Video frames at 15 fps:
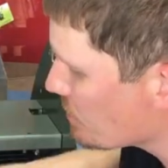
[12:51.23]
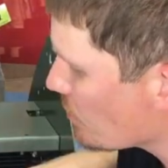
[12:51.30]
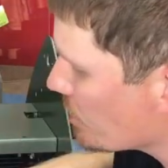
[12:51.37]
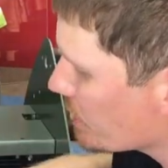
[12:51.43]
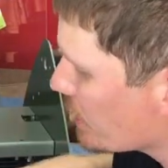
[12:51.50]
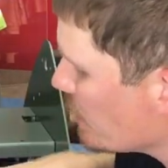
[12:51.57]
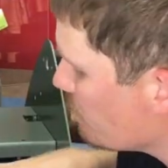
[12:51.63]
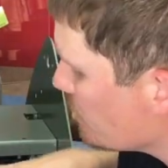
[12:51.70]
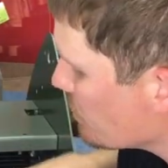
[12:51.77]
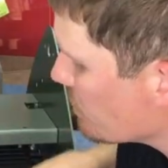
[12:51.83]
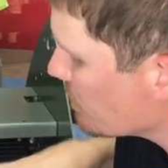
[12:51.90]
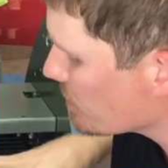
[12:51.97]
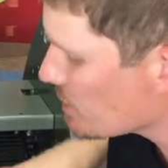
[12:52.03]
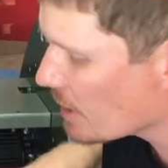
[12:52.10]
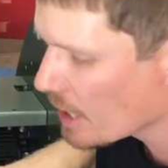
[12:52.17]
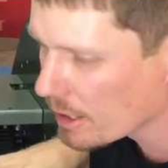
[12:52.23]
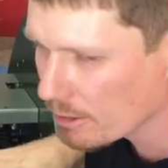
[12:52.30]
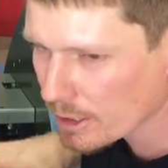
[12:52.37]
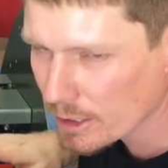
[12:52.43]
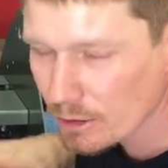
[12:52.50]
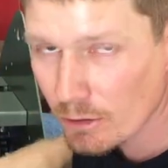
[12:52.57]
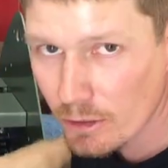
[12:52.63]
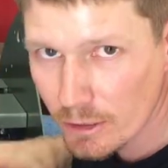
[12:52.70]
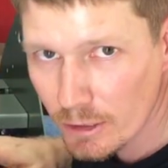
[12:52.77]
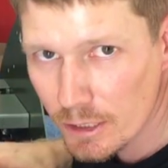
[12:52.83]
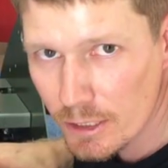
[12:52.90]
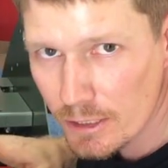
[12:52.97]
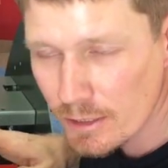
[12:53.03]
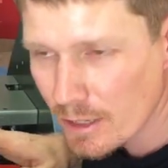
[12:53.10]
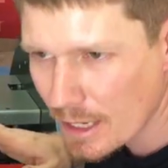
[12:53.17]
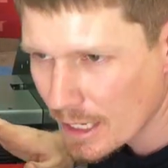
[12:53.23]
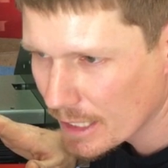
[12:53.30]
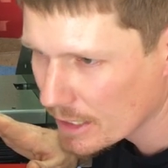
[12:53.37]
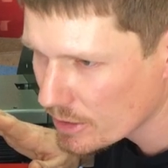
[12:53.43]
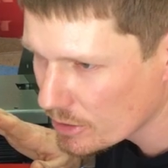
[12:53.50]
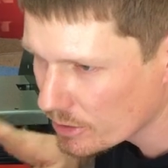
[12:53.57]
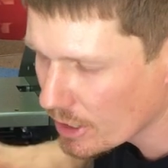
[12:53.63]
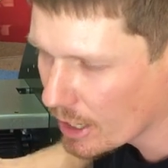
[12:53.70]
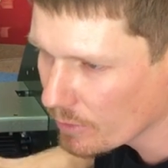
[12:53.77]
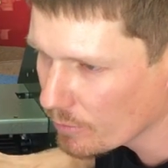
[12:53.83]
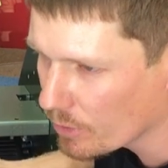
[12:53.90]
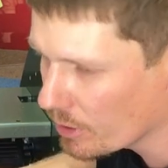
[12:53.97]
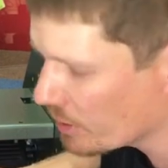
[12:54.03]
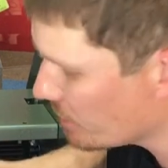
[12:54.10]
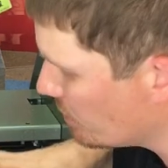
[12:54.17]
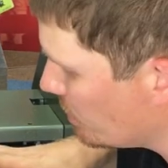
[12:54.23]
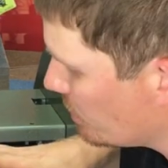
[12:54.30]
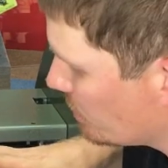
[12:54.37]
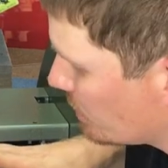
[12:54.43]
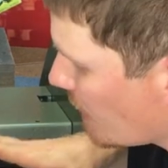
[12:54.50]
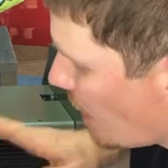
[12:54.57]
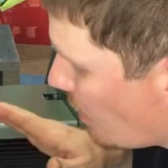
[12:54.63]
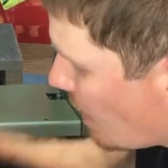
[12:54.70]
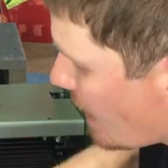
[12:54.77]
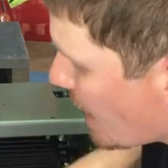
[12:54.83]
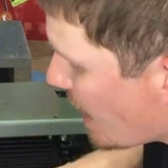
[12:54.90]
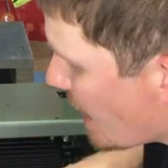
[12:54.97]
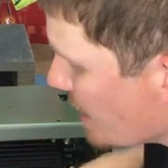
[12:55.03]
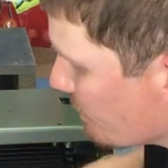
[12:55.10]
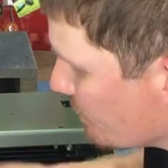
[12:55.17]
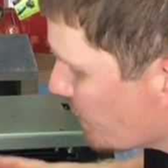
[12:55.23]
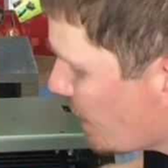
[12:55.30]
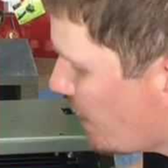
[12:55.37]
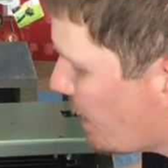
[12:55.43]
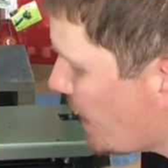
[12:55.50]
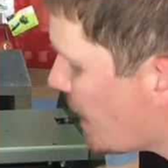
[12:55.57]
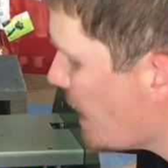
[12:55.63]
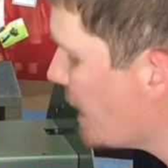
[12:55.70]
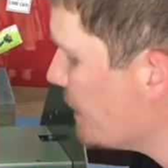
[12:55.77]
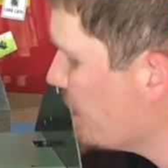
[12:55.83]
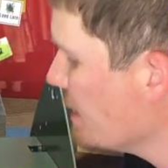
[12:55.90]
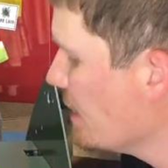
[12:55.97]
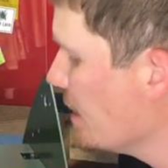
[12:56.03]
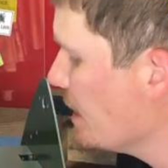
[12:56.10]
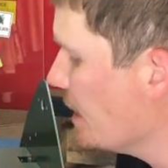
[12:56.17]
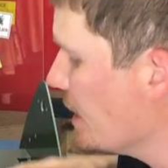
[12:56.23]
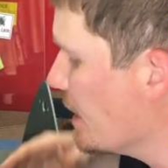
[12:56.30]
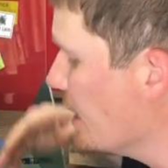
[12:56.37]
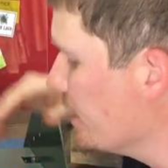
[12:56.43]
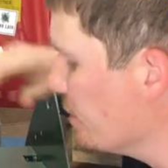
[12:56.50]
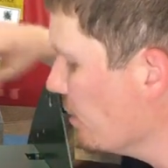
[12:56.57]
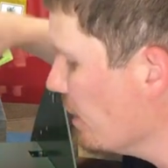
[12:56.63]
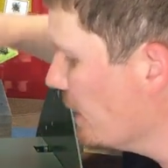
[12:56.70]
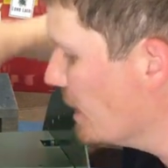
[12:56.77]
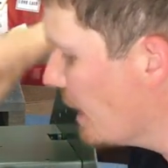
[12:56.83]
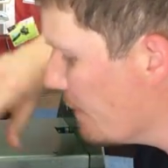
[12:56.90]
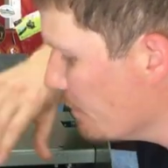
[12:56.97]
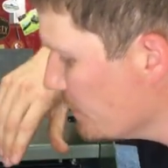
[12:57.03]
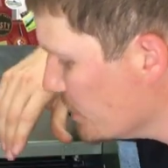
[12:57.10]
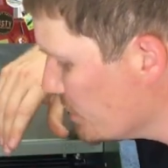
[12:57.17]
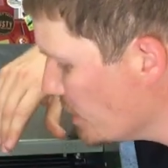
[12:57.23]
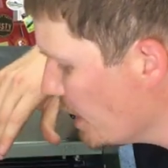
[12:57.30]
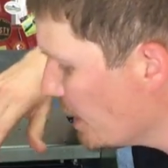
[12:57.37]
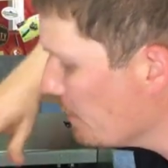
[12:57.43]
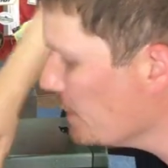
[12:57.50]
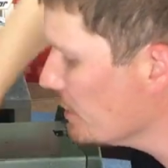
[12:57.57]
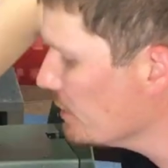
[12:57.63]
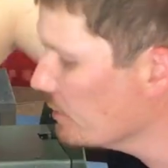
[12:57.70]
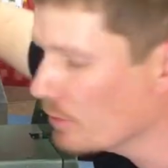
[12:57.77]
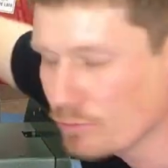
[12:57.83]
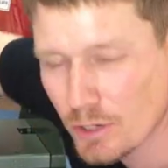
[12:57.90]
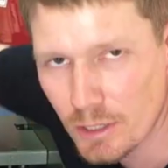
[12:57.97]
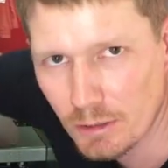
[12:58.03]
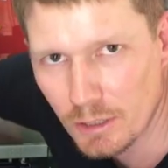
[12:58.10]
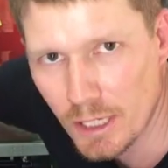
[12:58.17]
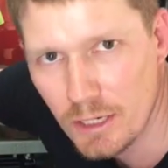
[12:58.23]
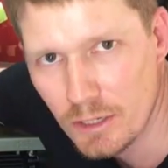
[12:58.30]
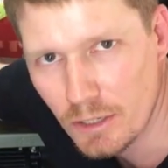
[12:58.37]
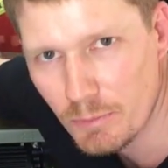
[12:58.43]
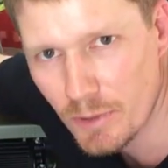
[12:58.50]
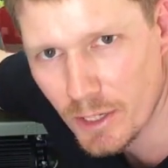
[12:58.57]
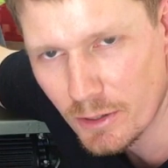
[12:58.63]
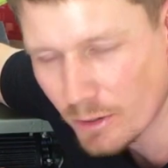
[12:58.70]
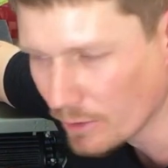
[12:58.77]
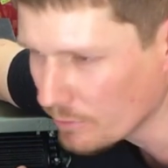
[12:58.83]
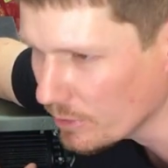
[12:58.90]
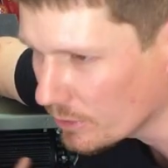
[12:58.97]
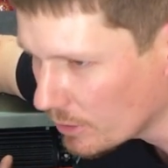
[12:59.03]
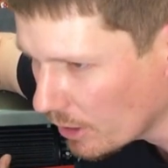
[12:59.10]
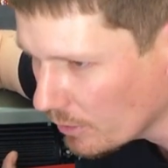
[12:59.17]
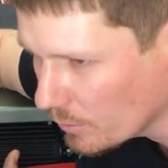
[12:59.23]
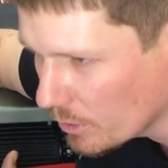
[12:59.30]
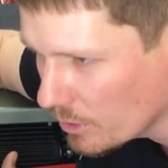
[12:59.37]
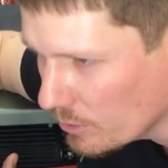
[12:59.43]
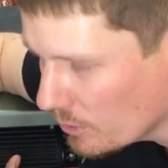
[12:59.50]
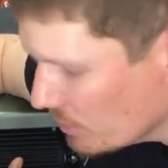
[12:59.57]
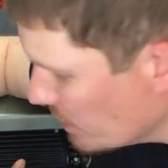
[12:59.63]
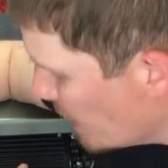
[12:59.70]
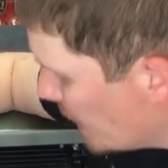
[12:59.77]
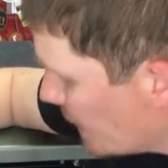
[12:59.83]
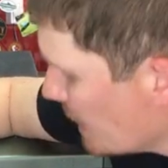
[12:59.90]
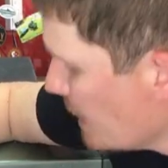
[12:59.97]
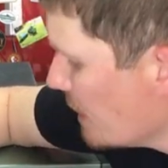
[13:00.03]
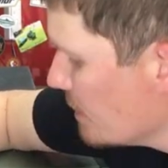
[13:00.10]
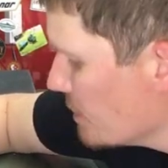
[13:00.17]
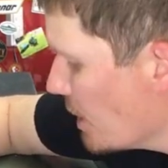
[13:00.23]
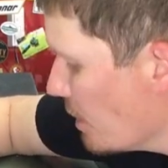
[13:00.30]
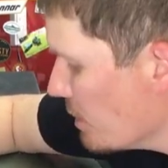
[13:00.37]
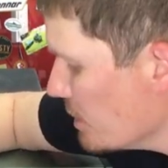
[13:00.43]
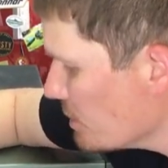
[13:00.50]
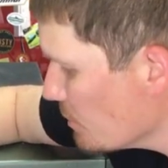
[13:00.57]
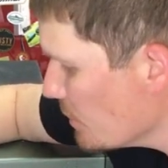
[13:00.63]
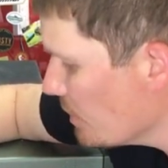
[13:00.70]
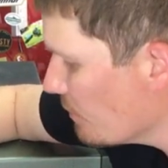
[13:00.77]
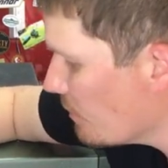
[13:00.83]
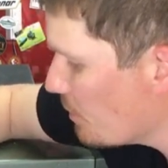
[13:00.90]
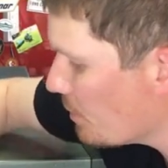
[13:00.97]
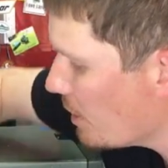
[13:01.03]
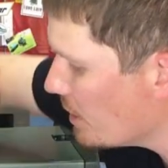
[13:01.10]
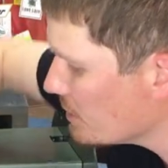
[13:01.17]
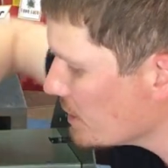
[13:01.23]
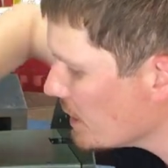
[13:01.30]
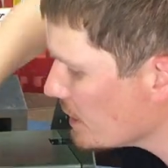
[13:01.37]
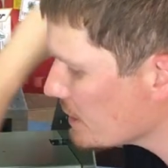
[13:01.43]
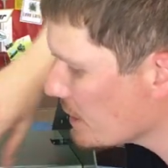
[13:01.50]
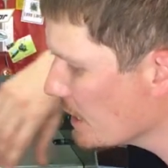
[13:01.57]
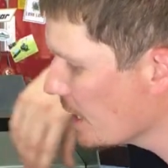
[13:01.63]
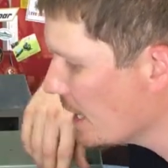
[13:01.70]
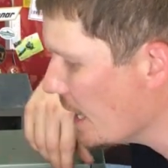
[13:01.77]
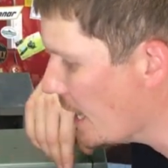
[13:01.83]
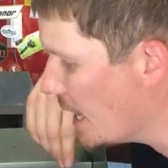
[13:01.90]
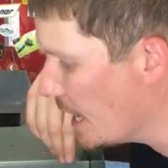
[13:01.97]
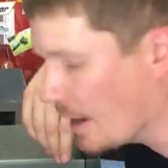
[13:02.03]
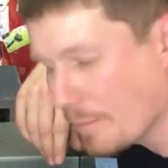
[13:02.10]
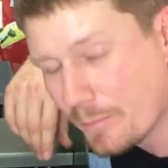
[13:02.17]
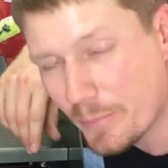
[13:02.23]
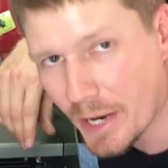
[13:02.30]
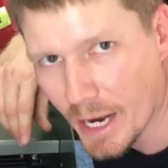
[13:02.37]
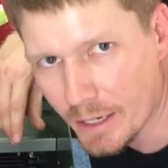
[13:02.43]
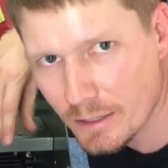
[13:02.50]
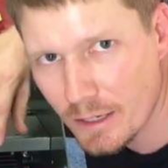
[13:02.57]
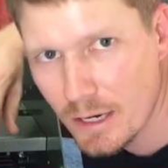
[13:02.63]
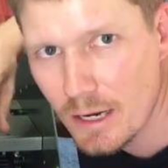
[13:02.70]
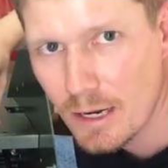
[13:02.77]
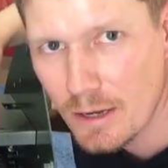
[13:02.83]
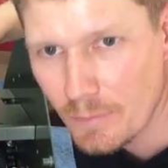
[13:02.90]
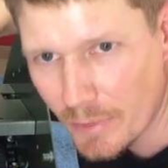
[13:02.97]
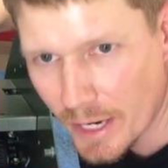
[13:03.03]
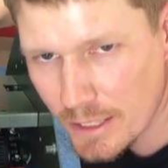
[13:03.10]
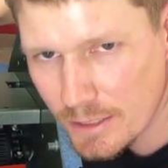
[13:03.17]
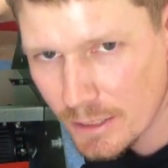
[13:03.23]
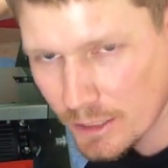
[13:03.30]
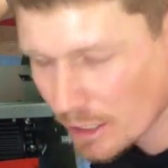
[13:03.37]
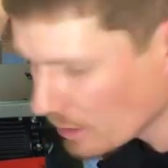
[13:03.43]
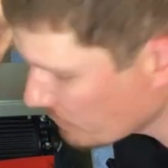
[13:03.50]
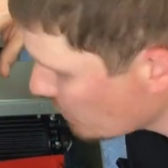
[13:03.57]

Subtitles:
just want to keep doing it slowly, lightly. You don't want to go hard. If you go hard, you'll end up jamming your reel into your bed knife. You don't want to do that. So it is a bit of a process, but basically